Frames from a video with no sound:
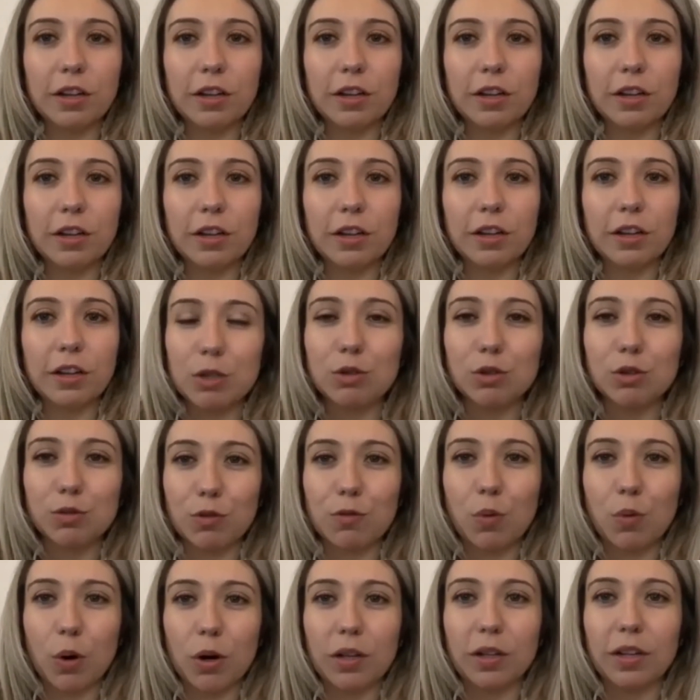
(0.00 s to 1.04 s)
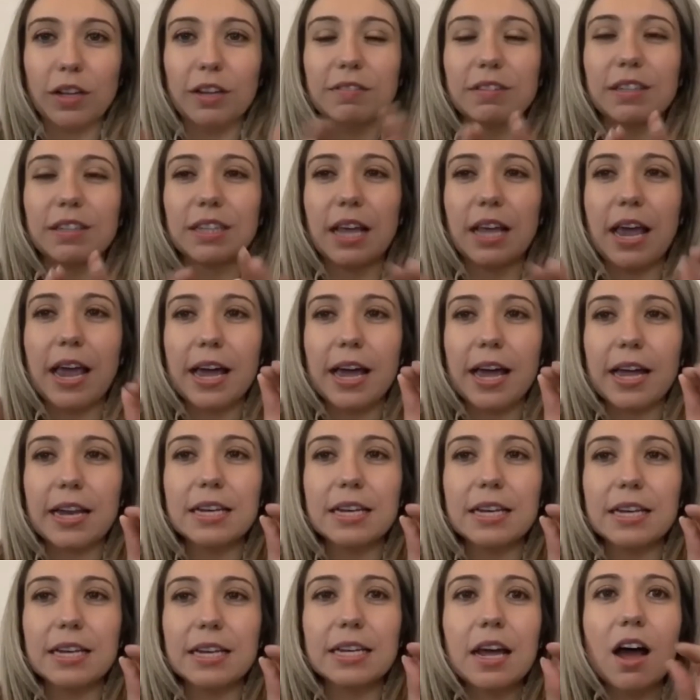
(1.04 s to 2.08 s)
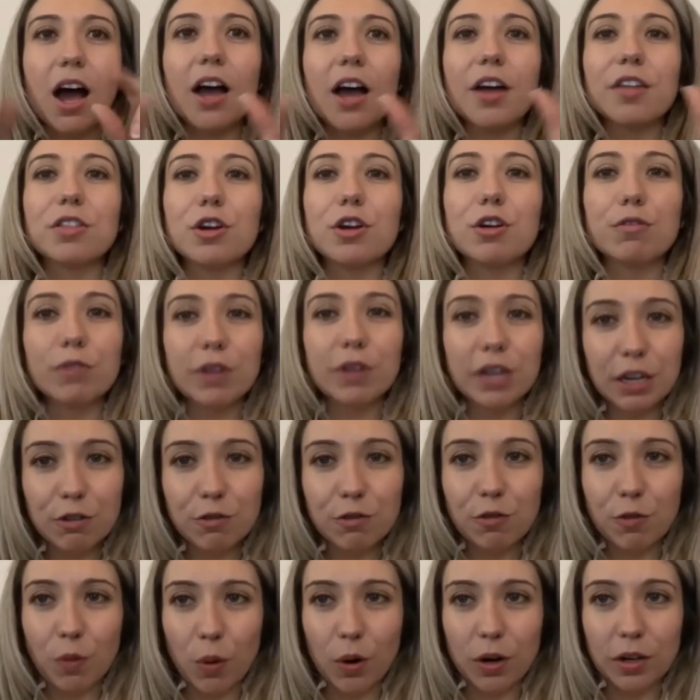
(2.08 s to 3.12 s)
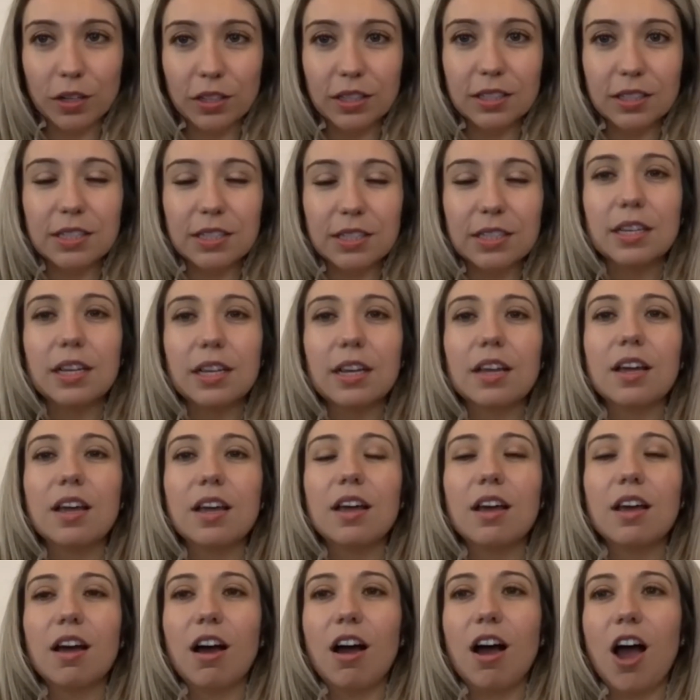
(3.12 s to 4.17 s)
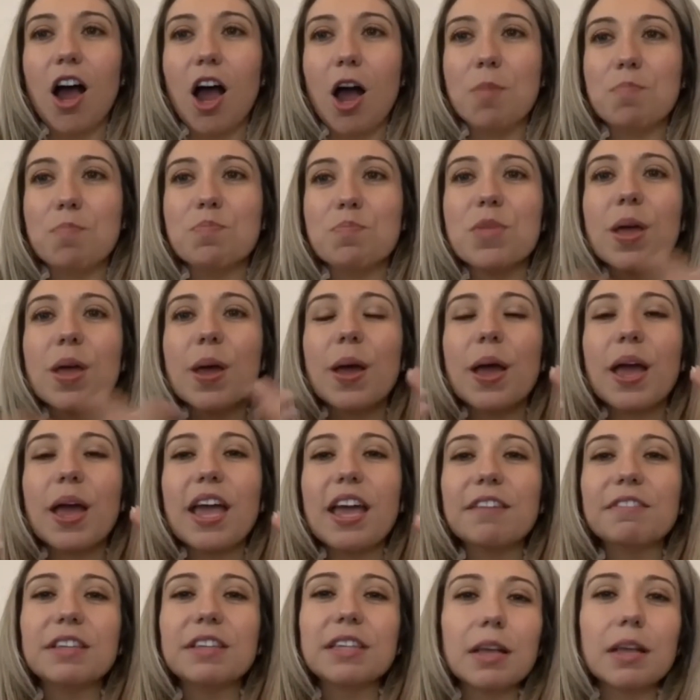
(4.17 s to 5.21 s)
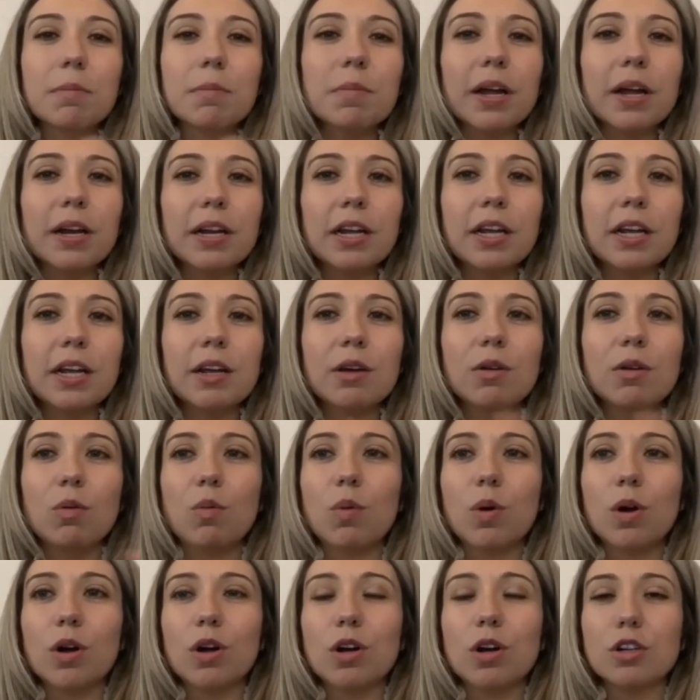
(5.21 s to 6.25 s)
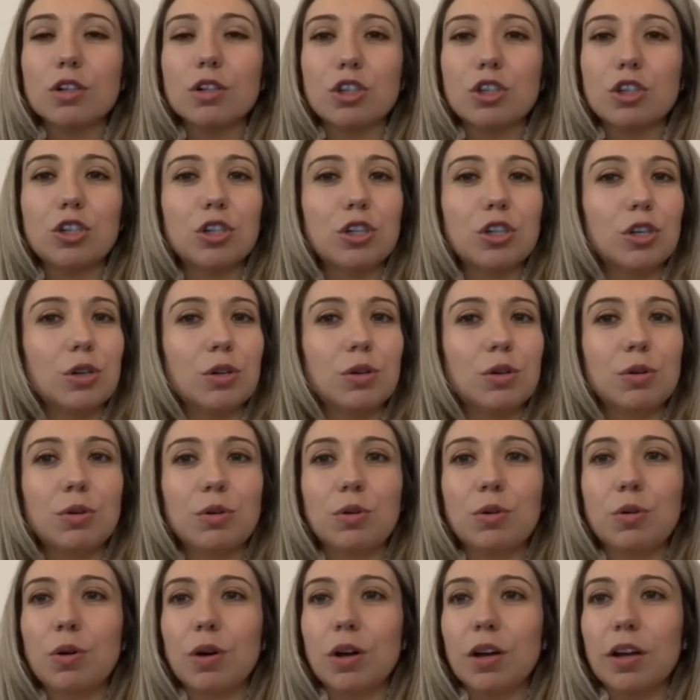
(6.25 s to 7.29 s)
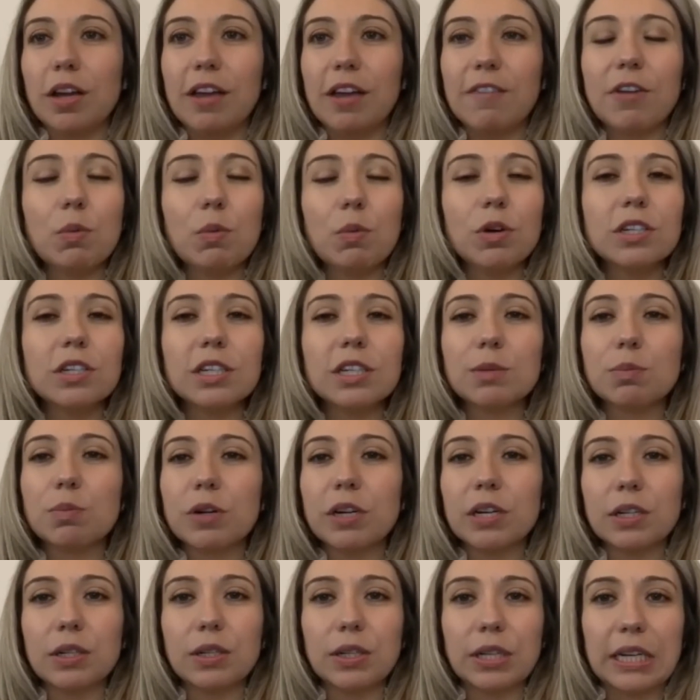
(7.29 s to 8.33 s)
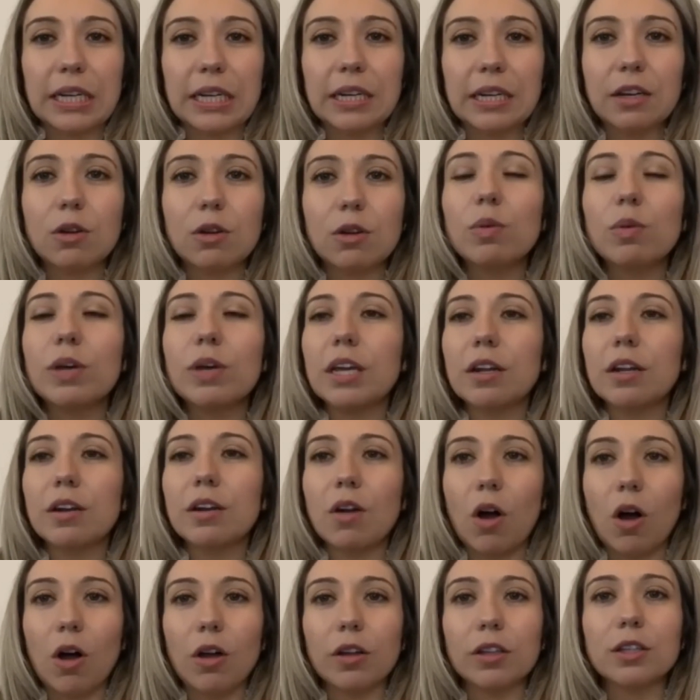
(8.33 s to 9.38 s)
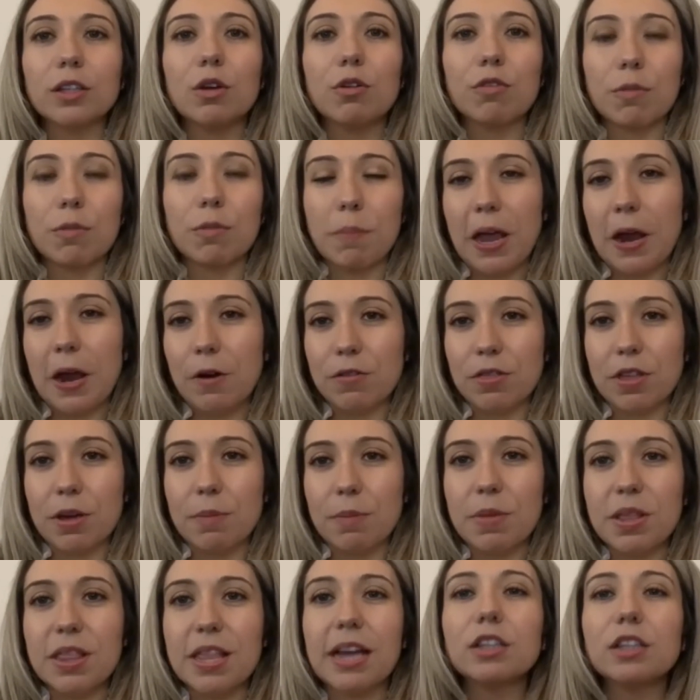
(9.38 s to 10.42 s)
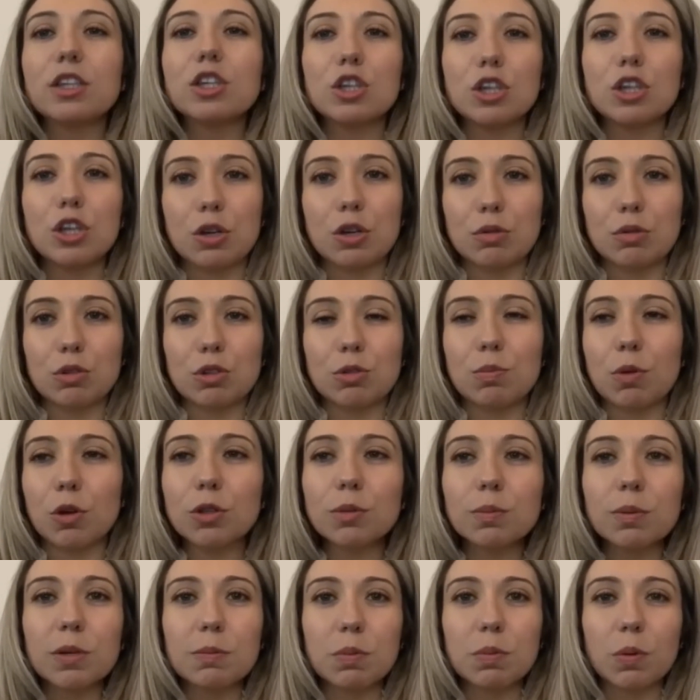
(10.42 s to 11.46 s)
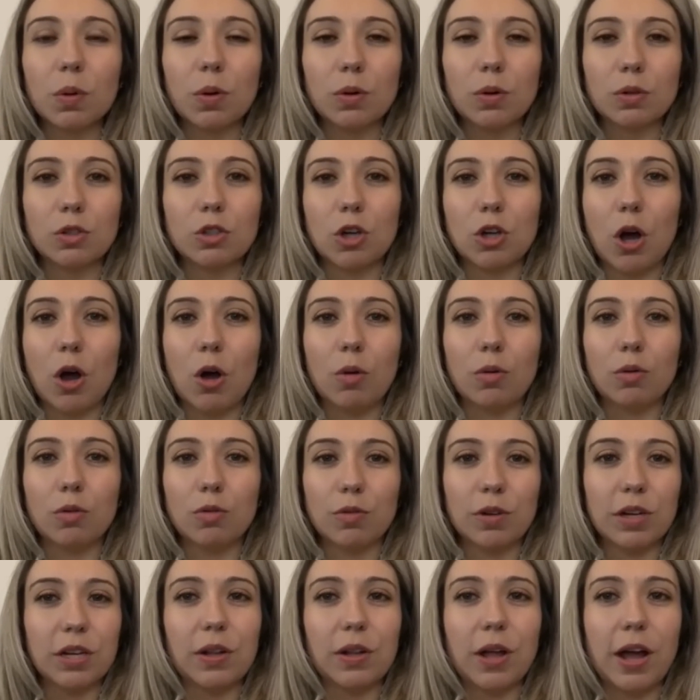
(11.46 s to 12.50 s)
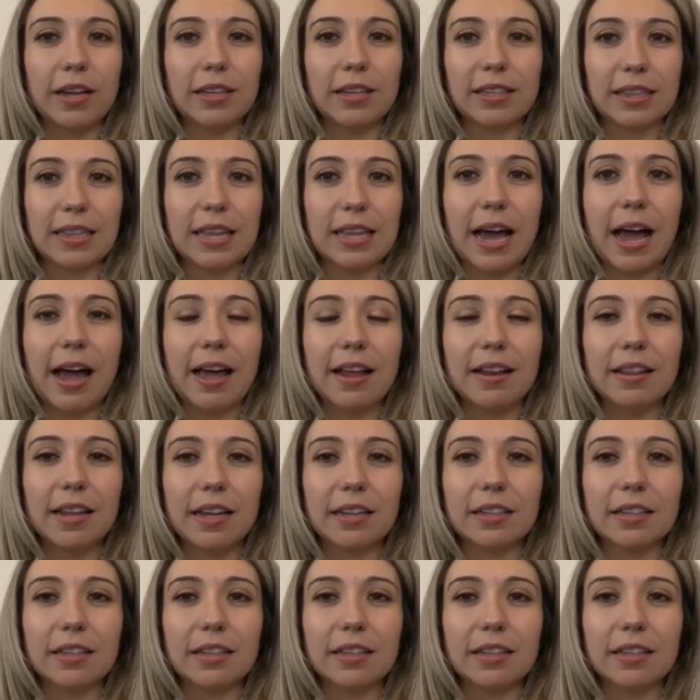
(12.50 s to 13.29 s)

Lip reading: We have these holes that we use for forklifts, and they're reinforced. If somebody were to, if it were to spring a leak, we can also repair them, and that's huge. Most people don't realize that.